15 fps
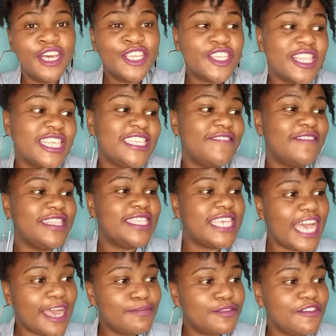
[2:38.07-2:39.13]
so the seven
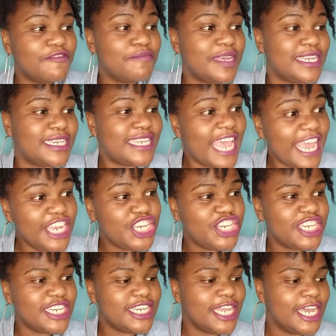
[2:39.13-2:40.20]
types of
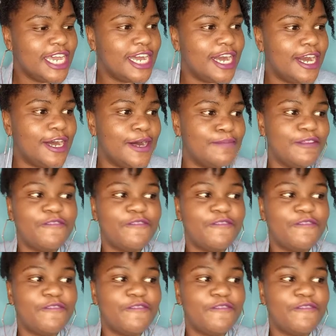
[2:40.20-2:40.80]
meditation um,